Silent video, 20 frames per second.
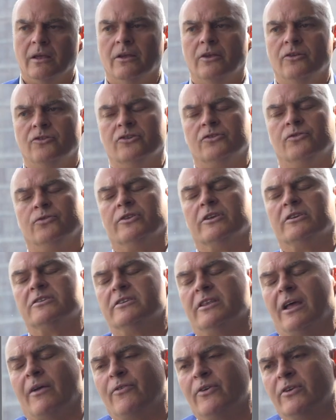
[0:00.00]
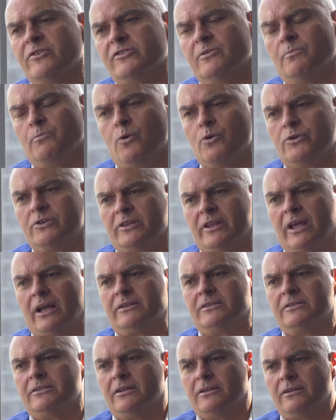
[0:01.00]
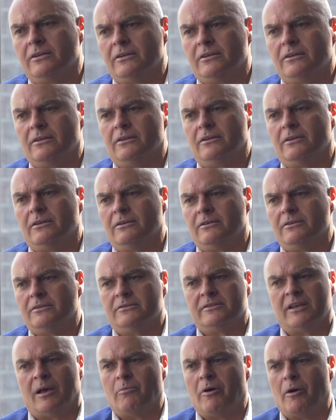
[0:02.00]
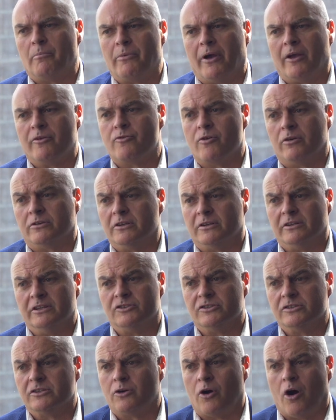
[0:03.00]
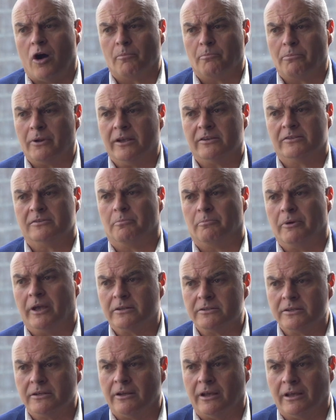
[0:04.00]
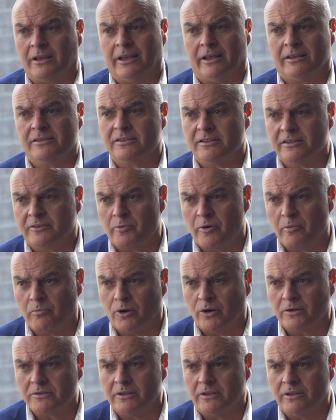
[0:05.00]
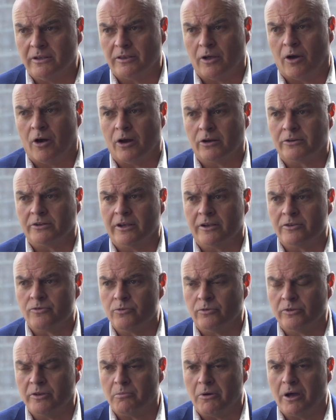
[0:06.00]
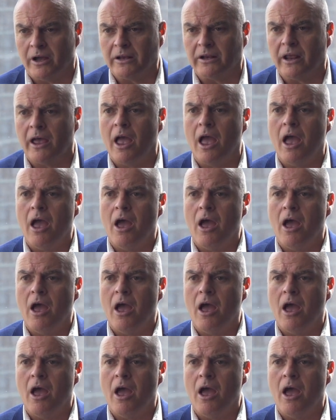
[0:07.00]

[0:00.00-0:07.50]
Just for the South African supporter that somehow patriotically just can't place a bet against the Springboks, the heart does rule the mind. Yeah.